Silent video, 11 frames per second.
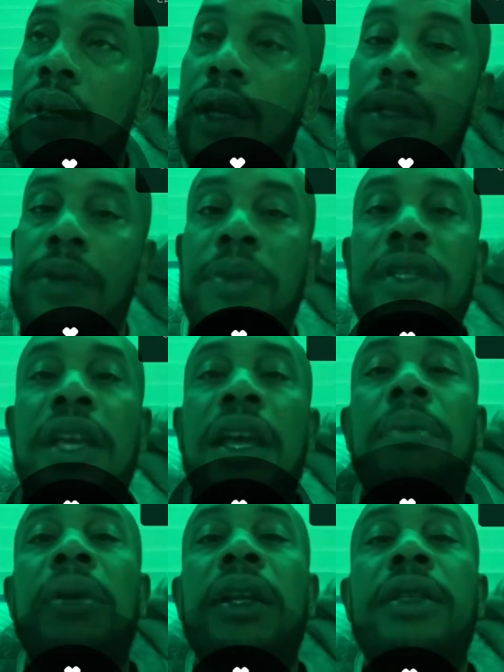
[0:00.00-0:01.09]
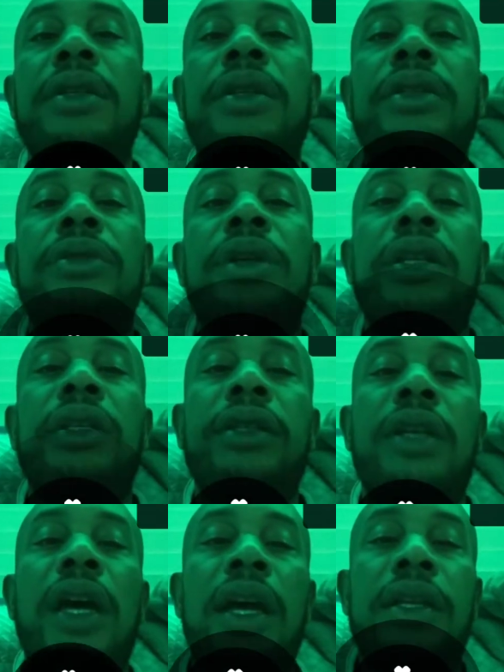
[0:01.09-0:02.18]
So I'm gonna take a minute to enjoy this,
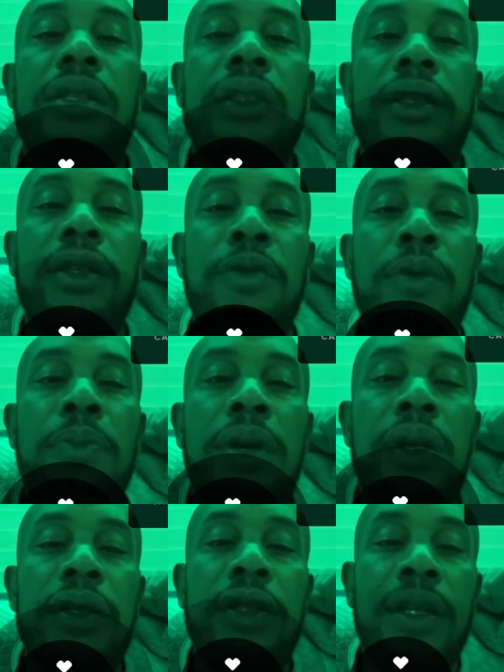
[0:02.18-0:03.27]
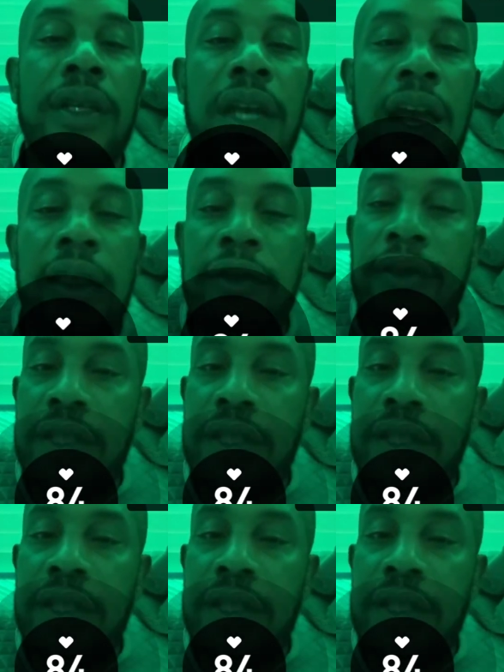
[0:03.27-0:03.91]
guys. We're burning 10 calories